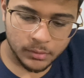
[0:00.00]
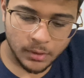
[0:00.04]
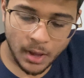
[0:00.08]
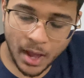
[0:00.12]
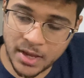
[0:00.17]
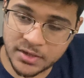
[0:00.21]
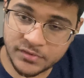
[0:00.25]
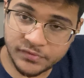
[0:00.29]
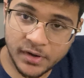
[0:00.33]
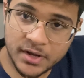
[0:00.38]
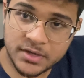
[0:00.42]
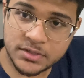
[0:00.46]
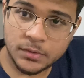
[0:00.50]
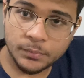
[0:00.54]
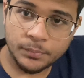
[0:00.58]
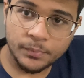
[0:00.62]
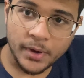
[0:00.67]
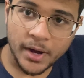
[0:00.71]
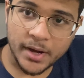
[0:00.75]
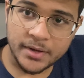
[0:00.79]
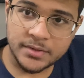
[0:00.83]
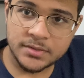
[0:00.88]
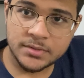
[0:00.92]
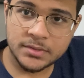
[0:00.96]
as far as the
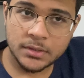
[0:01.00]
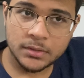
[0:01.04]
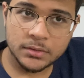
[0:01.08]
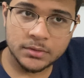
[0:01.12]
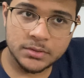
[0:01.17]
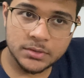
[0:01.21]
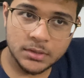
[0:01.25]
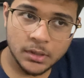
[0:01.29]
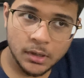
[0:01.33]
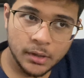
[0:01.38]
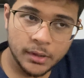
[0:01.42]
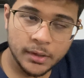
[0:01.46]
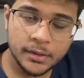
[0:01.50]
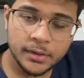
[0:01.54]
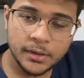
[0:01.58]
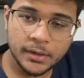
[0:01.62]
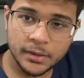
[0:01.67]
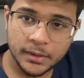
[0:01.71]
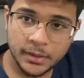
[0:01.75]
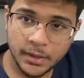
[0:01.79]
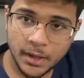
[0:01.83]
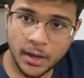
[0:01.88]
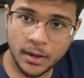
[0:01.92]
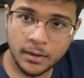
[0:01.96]
price is concerned, in
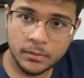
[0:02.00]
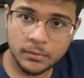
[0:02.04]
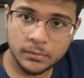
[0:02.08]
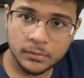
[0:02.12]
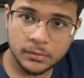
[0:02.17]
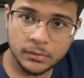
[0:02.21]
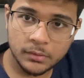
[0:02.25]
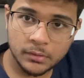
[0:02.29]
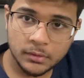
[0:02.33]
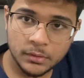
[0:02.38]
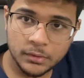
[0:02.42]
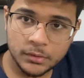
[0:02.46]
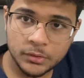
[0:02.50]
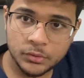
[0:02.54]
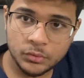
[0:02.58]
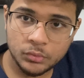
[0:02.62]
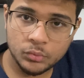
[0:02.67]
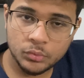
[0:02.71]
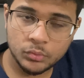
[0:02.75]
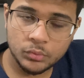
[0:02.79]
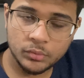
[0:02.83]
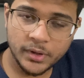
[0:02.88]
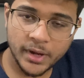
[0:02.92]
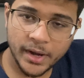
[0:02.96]
India,
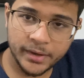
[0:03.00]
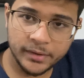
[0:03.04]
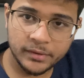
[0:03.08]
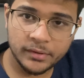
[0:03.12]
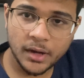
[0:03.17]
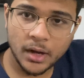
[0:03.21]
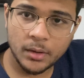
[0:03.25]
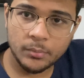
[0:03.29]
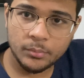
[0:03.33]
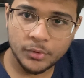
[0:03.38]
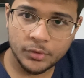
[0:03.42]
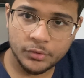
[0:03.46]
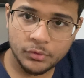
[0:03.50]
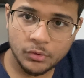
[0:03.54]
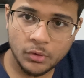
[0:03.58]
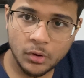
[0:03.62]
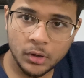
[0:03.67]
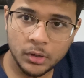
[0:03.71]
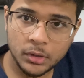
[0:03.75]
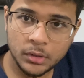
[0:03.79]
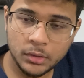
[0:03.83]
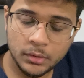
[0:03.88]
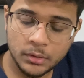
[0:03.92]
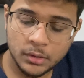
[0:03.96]
you get
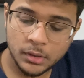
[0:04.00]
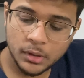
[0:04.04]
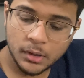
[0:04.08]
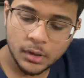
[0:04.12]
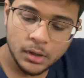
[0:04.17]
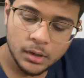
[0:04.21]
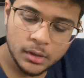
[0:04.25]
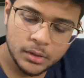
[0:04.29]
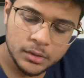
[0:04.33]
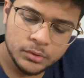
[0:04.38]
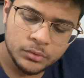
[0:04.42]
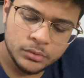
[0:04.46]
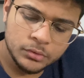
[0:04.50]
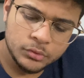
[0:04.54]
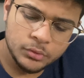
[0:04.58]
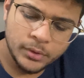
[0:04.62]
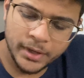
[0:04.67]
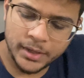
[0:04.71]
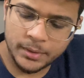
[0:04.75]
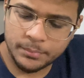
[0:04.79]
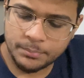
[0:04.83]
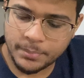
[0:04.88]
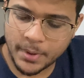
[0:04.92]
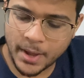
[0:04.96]
Clenbuterol. You
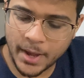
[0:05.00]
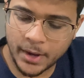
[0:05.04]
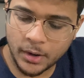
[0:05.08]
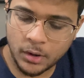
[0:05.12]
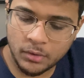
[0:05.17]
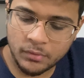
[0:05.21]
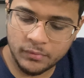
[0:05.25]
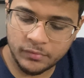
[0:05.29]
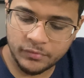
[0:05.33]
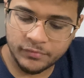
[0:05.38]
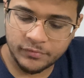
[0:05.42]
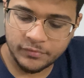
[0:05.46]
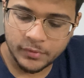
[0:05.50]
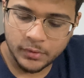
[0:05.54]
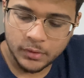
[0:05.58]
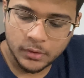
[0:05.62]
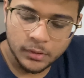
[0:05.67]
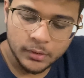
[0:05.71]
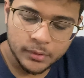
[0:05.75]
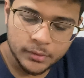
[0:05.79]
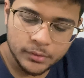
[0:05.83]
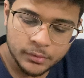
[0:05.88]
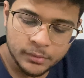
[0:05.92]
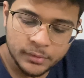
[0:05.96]
get a pack of
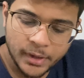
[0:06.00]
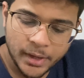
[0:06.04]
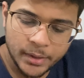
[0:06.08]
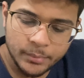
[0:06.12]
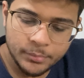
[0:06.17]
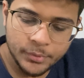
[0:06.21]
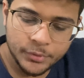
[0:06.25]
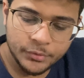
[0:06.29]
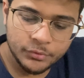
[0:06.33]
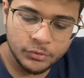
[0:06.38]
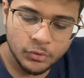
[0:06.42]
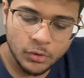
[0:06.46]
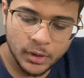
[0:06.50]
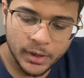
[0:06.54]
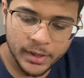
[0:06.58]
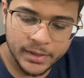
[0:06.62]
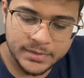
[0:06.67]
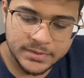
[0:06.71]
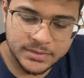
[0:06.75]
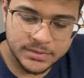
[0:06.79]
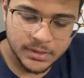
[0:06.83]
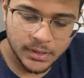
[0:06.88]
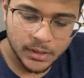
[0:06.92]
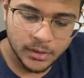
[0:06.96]
Clenbuterol
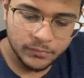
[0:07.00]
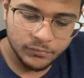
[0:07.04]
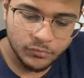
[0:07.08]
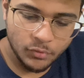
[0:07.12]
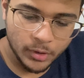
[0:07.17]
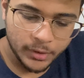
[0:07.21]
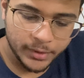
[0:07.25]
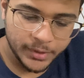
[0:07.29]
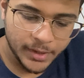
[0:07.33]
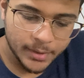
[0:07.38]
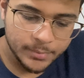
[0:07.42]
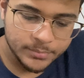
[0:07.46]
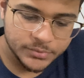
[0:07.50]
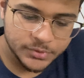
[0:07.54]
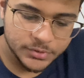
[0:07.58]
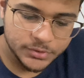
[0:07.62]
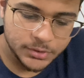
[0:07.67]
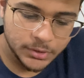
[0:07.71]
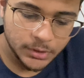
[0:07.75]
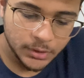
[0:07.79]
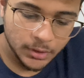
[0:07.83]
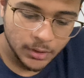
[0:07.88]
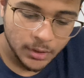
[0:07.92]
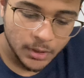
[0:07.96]
HCl 40
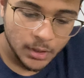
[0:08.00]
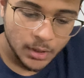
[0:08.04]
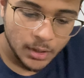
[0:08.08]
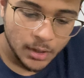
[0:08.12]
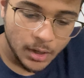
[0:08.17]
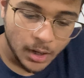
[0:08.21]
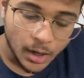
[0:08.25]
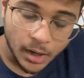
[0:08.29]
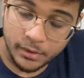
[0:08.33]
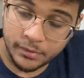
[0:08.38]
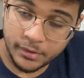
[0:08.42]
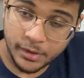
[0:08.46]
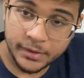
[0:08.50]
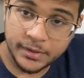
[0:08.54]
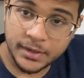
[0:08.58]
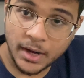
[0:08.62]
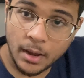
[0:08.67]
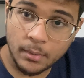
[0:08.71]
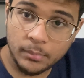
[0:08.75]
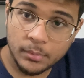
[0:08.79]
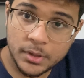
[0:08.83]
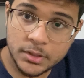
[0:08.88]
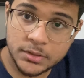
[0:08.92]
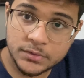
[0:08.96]
mcg, 100
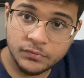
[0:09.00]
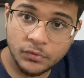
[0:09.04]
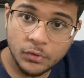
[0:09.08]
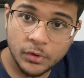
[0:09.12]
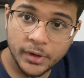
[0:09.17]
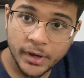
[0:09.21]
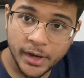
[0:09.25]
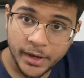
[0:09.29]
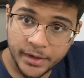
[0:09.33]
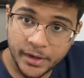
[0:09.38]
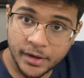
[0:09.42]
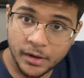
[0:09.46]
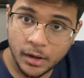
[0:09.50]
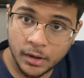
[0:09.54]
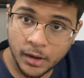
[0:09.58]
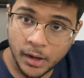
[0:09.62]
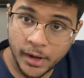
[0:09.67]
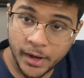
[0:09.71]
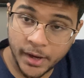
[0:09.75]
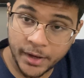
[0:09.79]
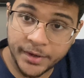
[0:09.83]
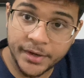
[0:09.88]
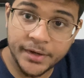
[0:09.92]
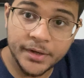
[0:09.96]
tablets for
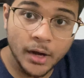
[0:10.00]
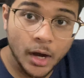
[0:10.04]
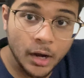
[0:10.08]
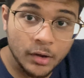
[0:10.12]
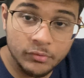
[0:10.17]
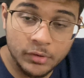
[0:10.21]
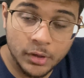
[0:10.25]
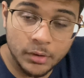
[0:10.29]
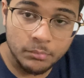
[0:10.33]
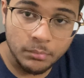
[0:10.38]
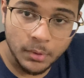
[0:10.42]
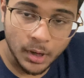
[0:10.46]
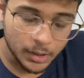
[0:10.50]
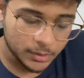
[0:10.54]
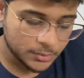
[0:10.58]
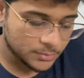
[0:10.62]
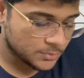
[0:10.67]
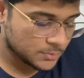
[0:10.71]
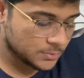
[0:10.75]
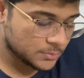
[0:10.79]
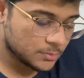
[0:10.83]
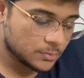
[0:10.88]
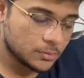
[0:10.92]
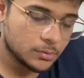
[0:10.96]
1800
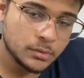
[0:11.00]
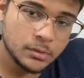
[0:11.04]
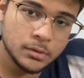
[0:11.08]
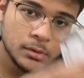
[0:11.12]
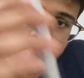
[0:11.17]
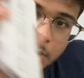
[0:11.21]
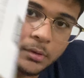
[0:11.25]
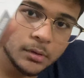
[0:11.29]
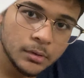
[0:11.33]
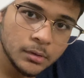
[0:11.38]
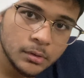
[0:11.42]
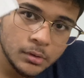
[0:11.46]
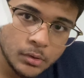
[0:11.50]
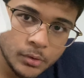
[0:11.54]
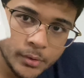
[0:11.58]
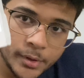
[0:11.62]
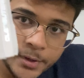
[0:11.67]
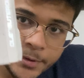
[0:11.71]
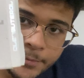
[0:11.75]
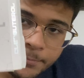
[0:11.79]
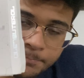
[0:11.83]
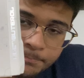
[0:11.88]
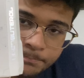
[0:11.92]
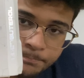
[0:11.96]
bucks.
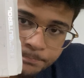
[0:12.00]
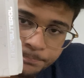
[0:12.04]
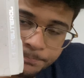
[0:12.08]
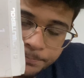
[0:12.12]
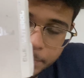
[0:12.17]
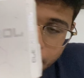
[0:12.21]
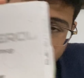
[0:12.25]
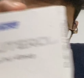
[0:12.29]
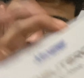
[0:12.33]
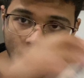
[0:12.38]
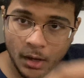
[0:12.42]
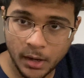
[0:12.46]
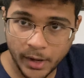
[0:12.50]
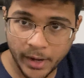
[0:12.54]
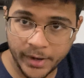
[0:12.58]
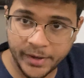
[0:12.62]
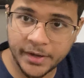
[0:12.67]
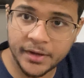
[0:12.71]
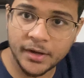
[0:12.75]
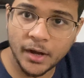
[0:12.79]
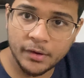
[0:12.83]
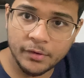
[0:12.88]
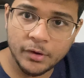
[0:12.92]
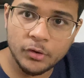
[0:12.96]
Okay,
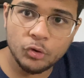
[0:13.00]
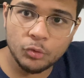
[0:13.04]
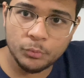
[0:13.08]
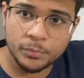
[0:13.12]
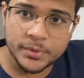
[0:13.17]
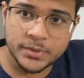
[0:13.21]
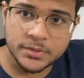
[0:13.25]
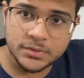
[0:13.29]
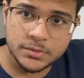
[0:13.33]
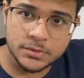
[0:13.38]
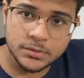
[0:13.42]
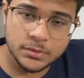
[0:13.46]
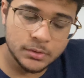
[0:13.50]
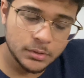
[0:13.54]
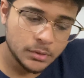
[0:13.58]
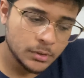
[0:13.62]
1800 rupees.